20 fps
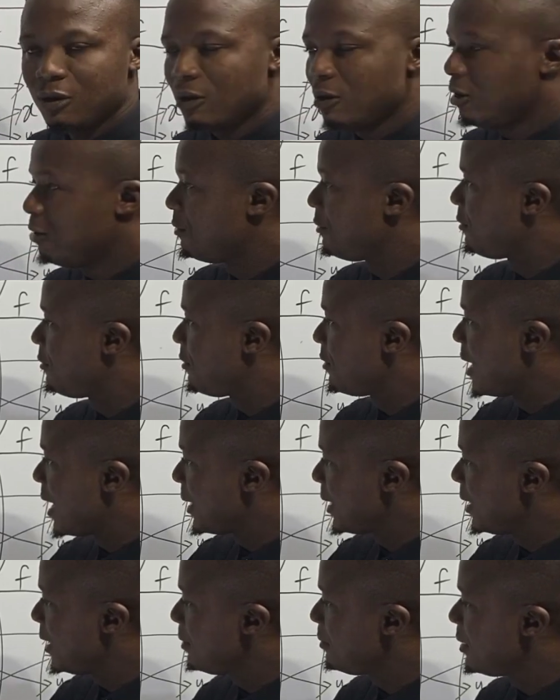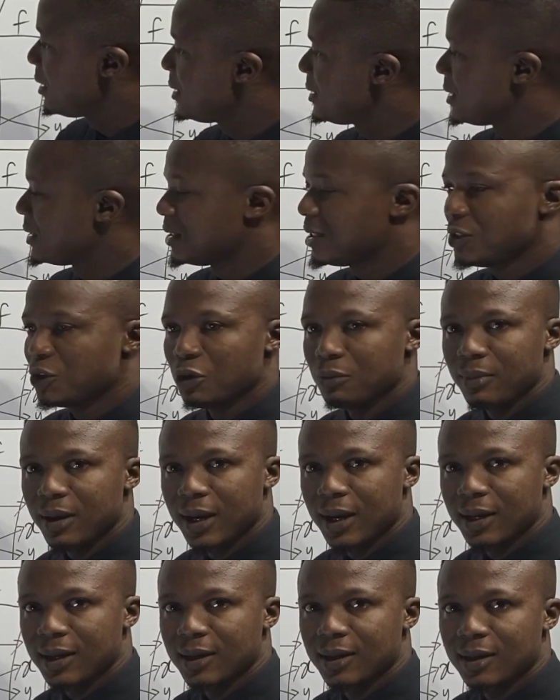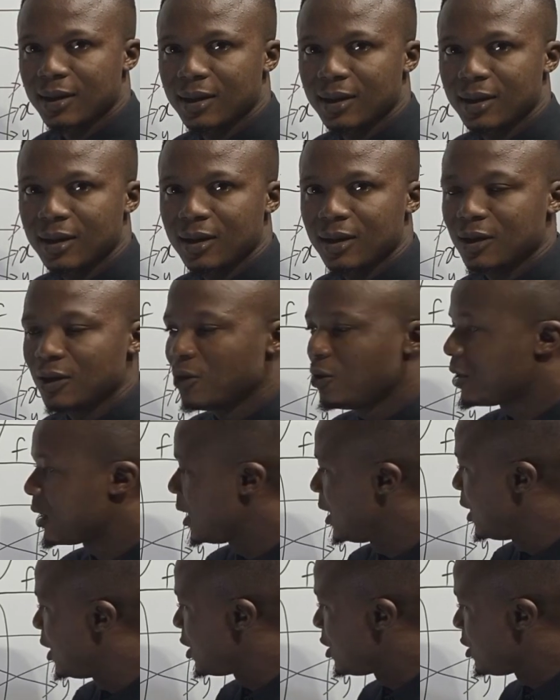of an element in the domain. Okay,